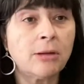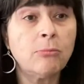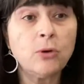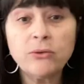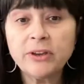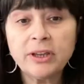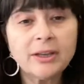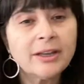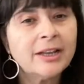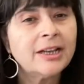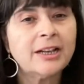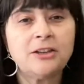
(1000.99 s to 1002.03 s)
a movie,
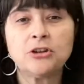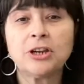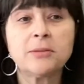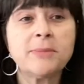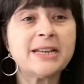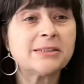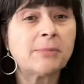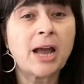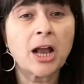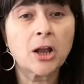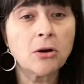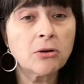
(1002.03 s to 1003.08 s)
you're going to make some
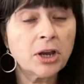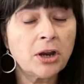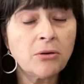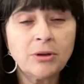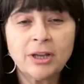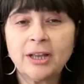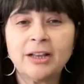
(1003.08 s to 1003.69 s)
hot cocoa.